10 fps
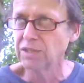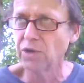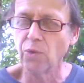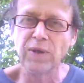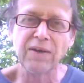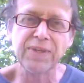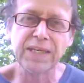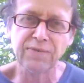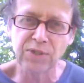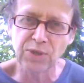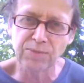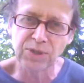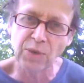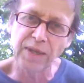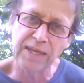So we have to give it to them
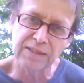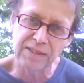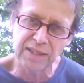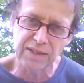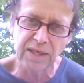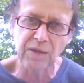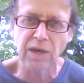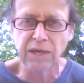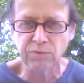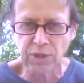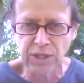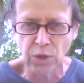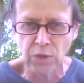so they can sit there and read